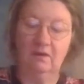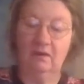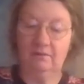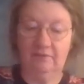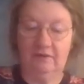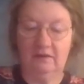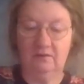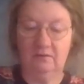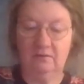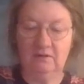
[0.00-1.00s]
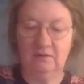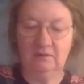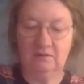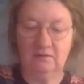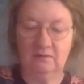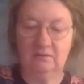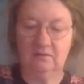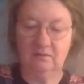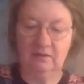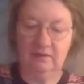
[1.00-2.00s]
If I can do it
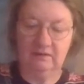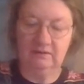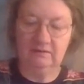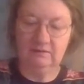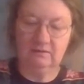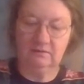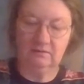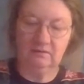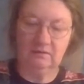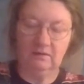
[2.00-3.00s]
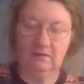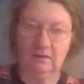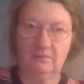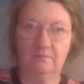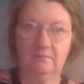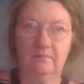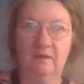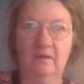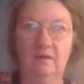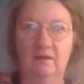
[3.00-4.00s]
like this. Yep.
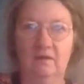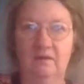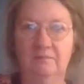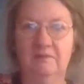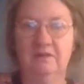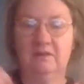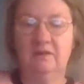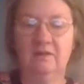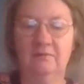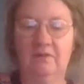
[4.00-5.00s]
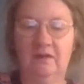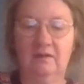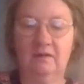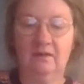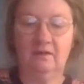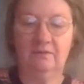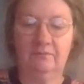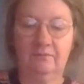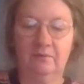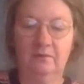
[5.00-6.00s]
Let me see if I can get it
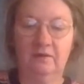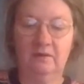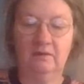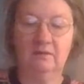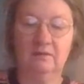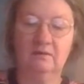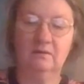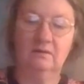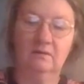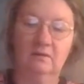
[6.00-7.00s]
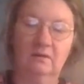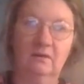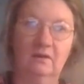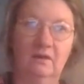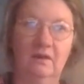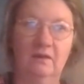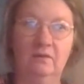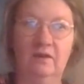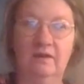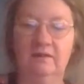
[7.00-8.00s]
through here. I do
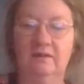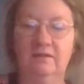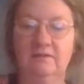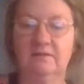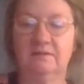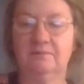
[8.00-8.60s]
like this.